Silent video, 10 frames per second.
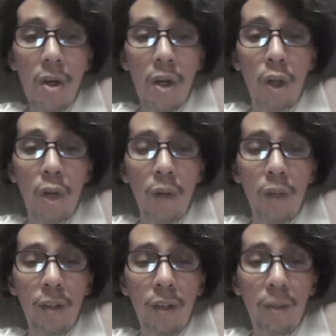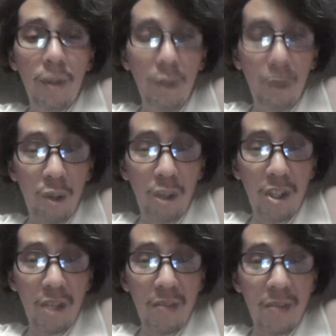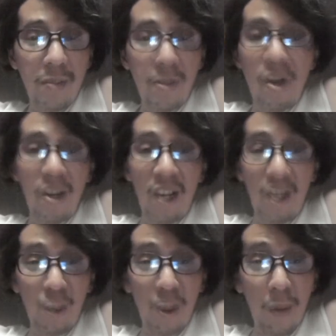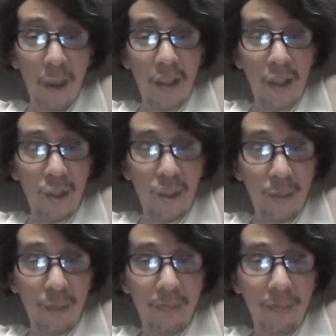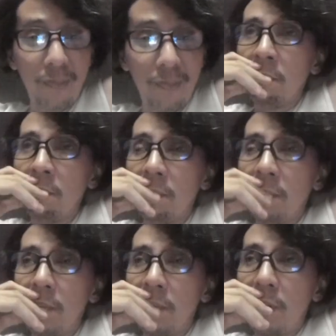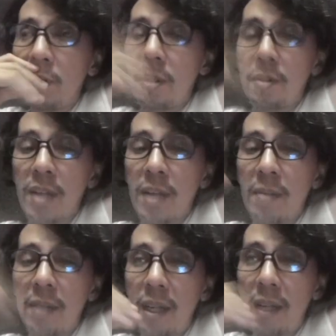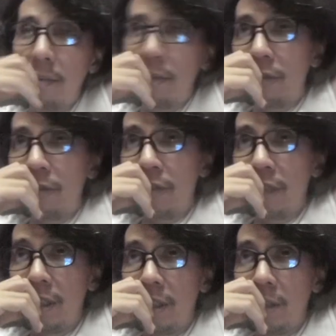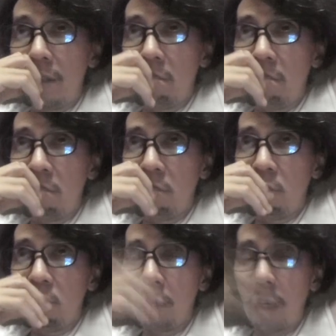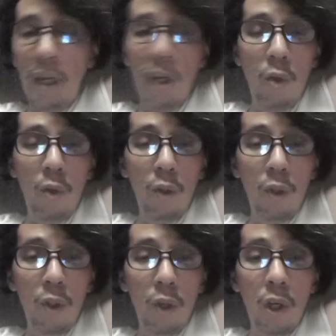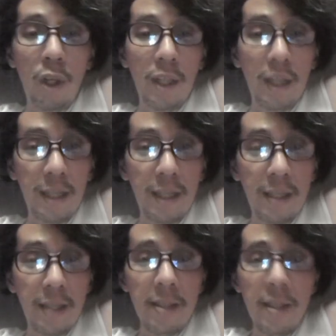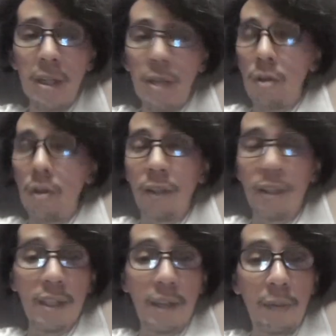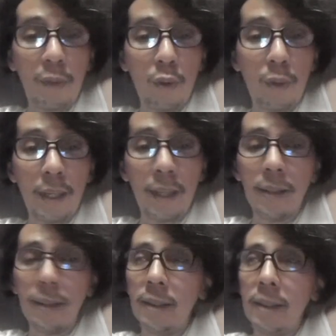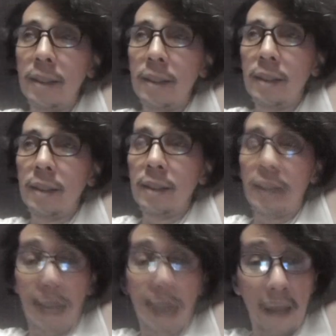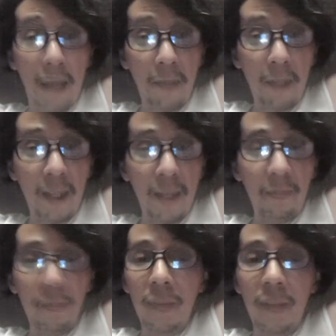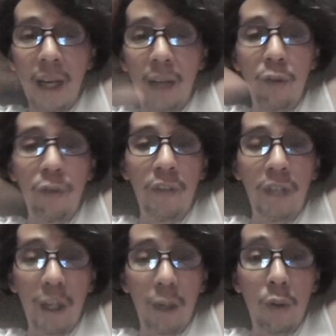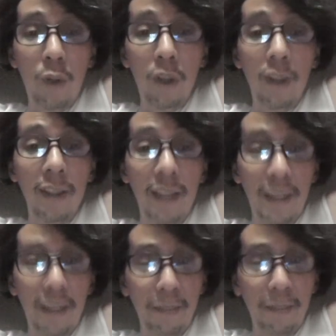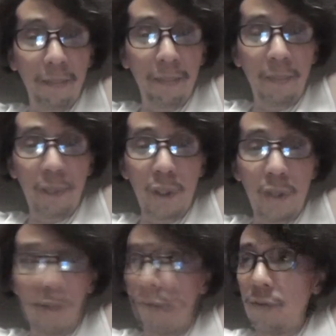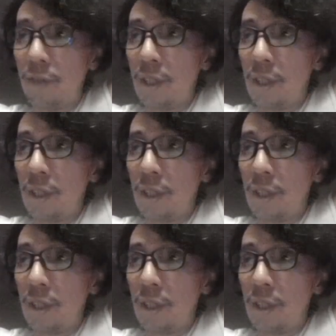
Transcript: all great entrepreneurs started as a one-man show, because sometimes I would feel alone on all this, on all this that I'm doing. I am, okay? I do feel alone all the time because of